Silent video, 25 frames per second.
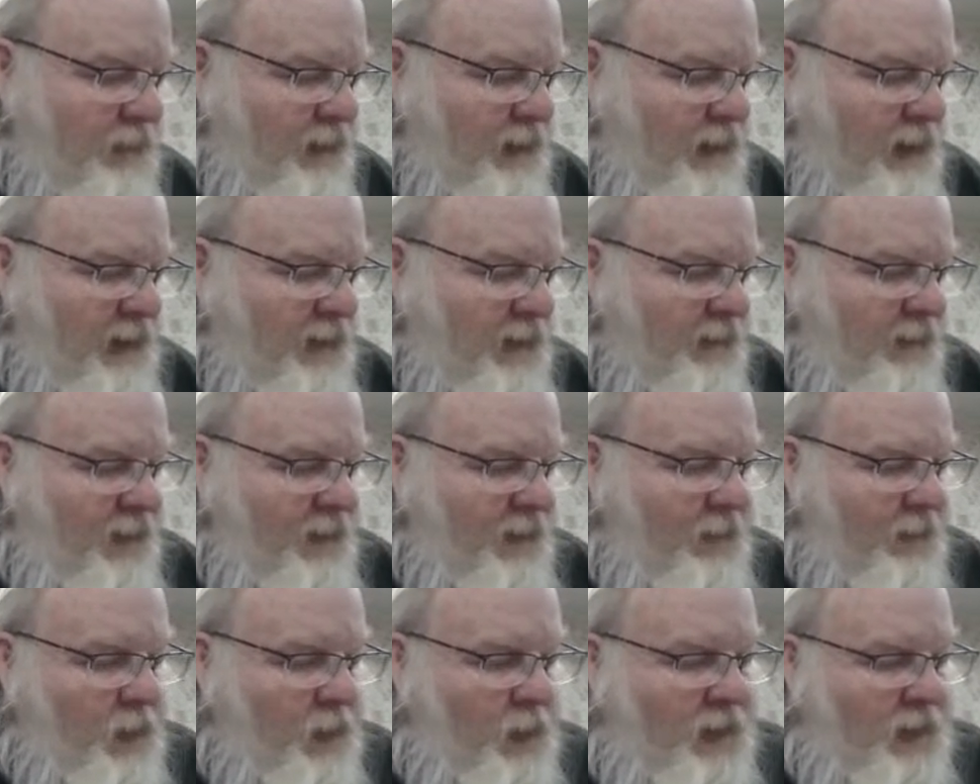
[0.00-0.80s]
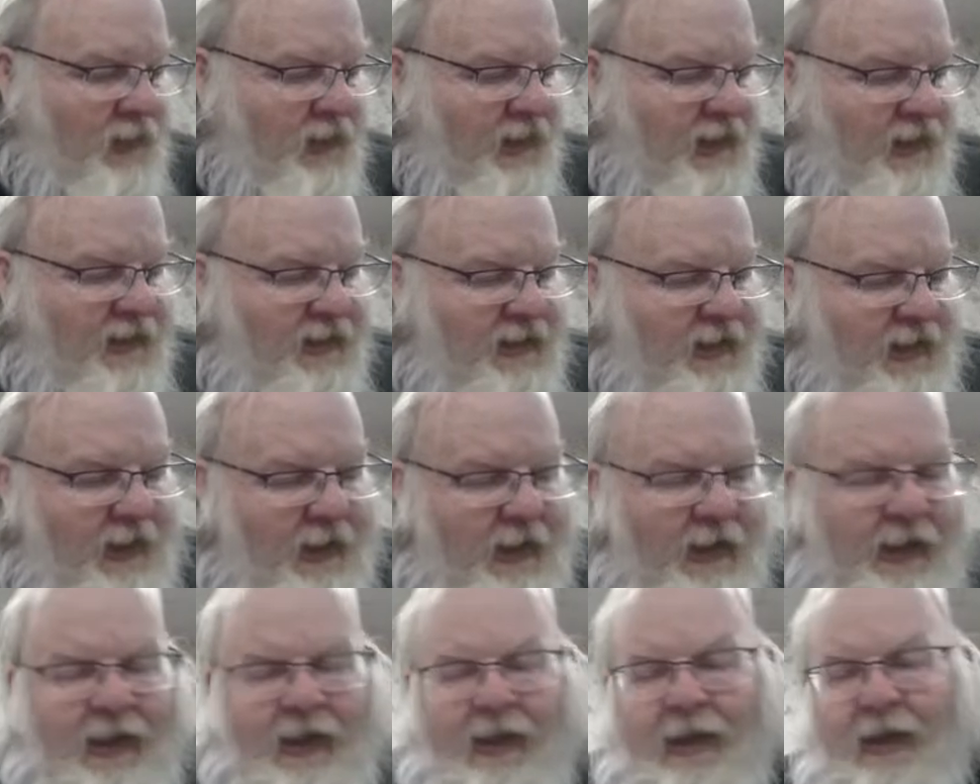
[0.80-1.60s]
if everyone can
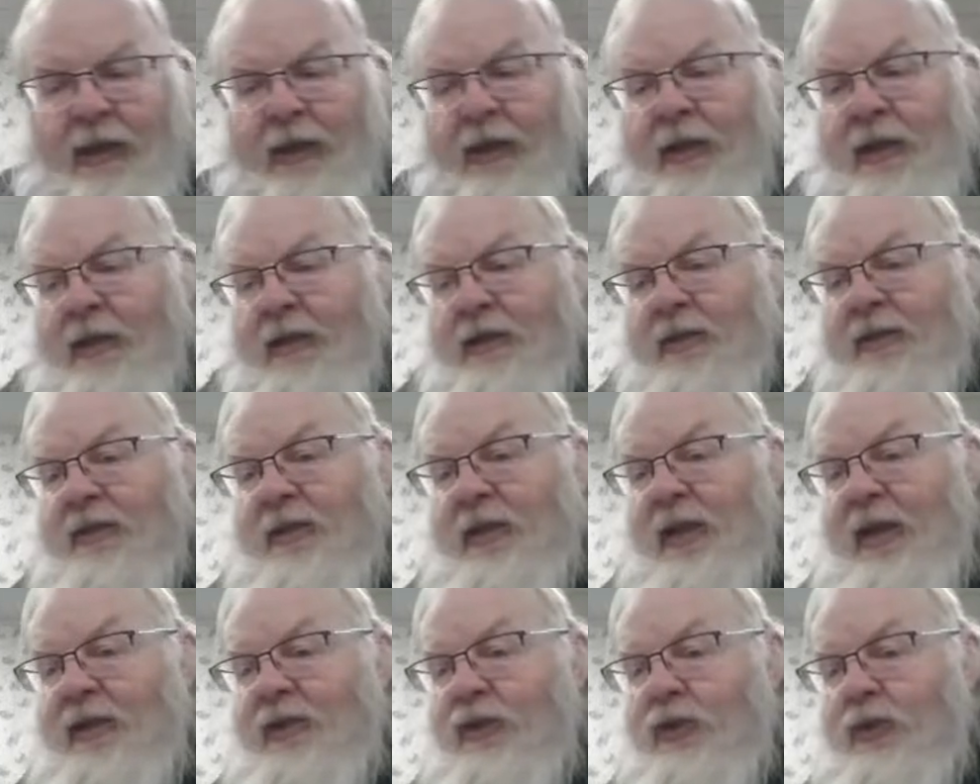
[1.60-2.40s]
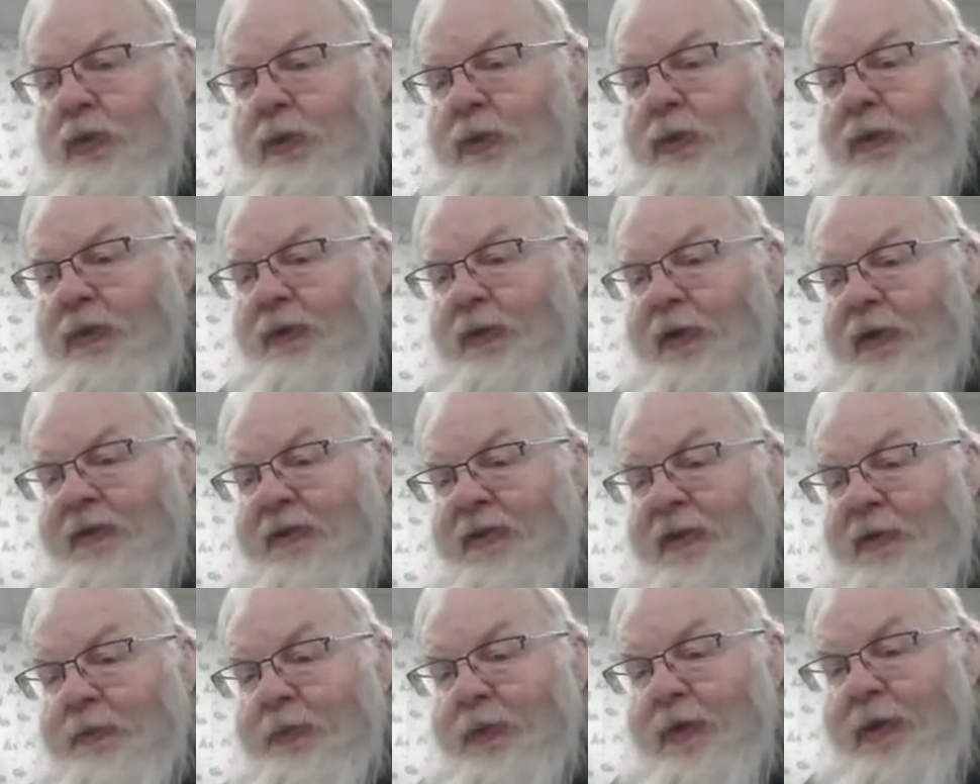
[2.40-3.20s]
send your
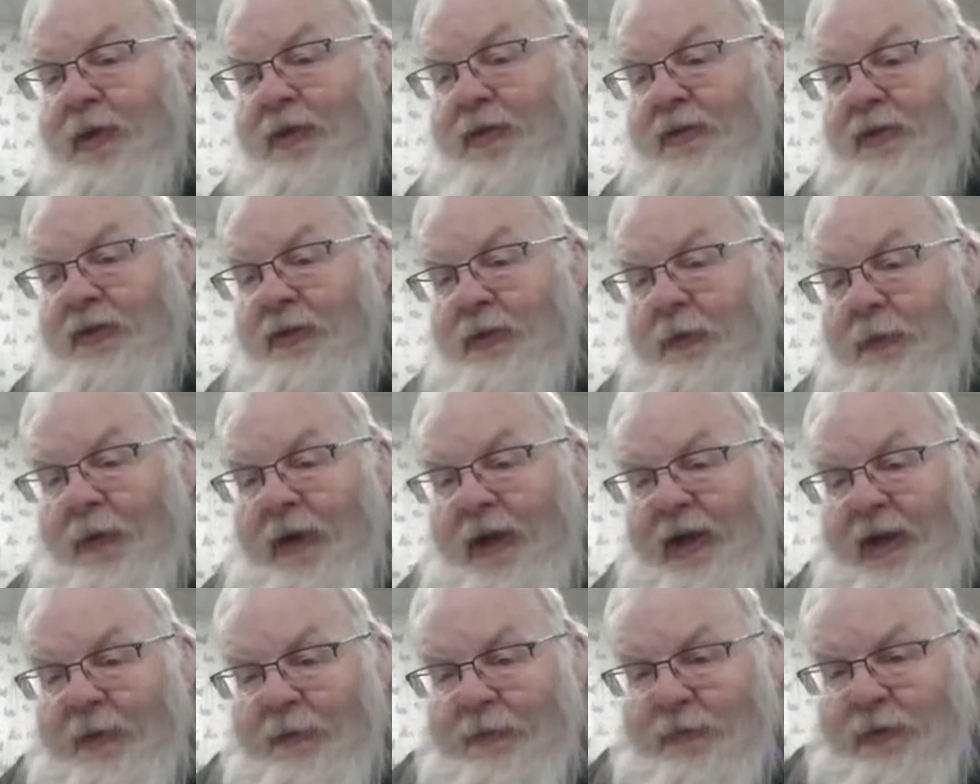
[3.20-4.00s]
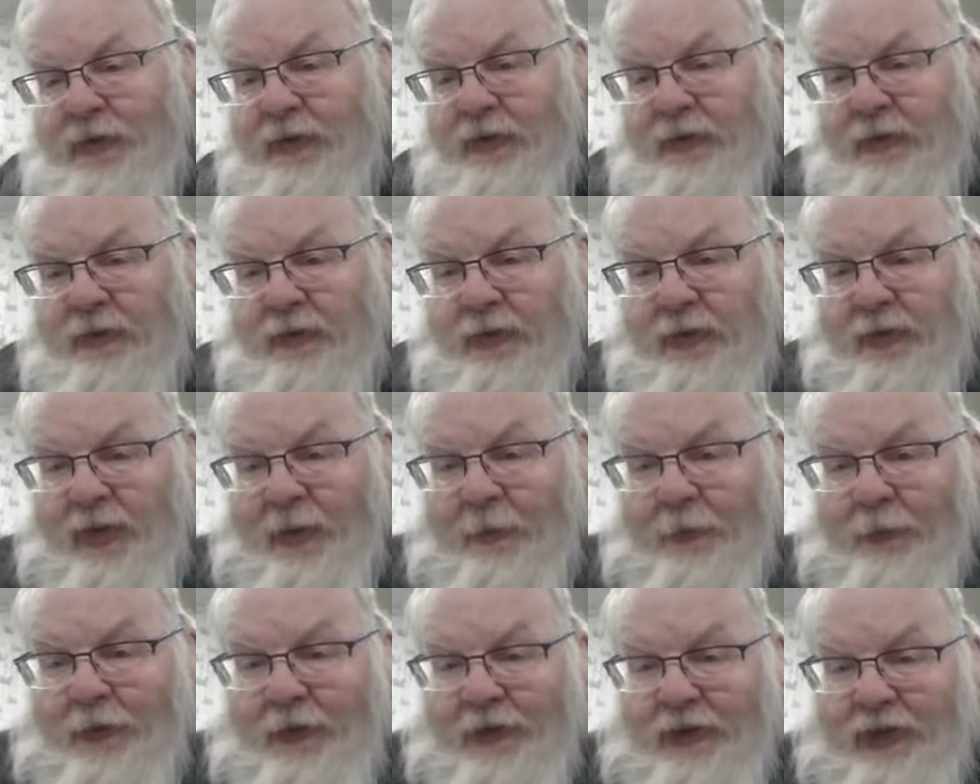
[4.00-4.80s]
thoughts and prayers her way, I'm sure she'll
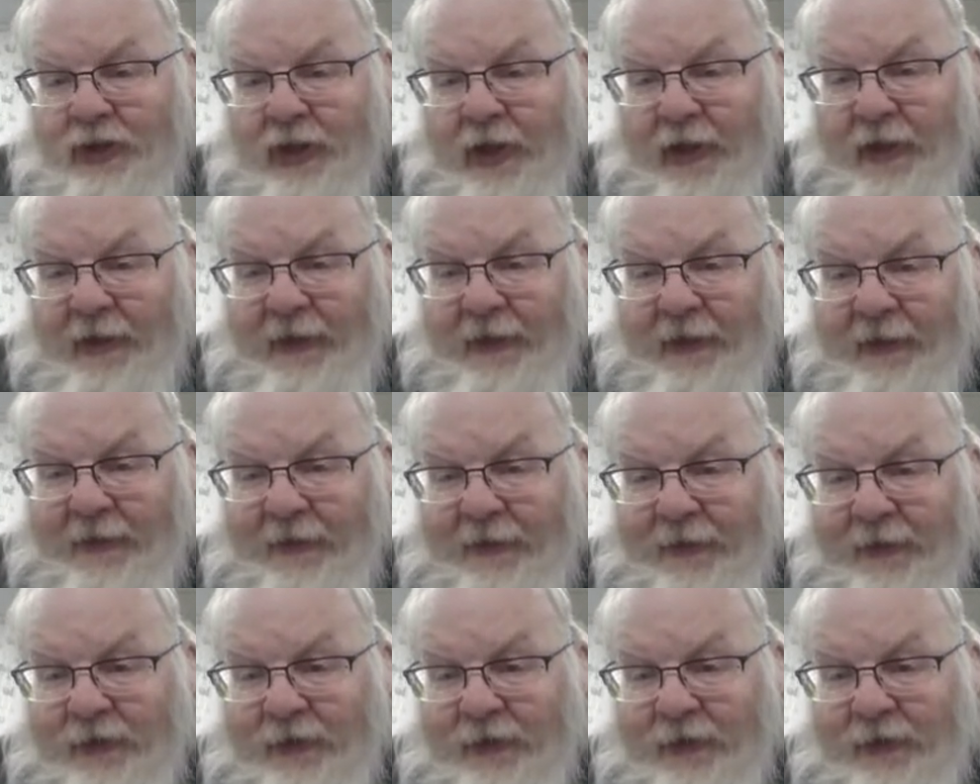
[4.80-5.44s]
appreciate it.